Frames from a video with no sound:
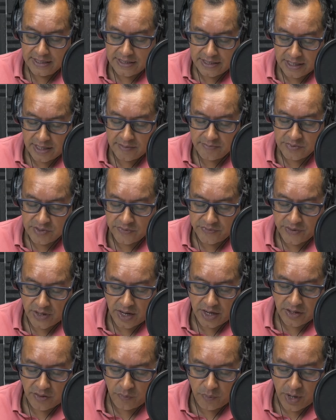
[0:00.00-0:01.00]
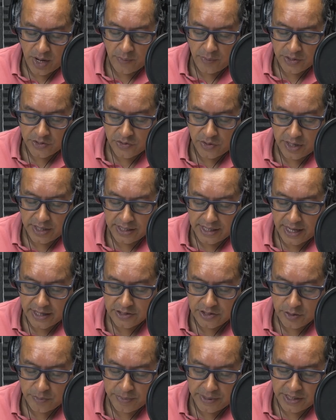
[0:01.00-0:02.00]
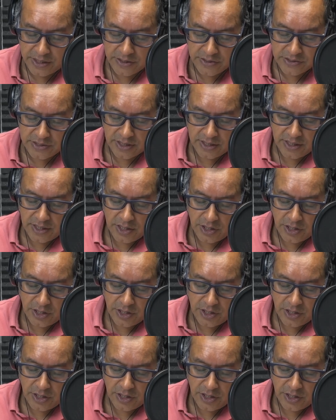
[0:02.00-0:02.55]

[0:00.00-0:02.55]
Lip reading: terms of kind of where we're trying to get to, because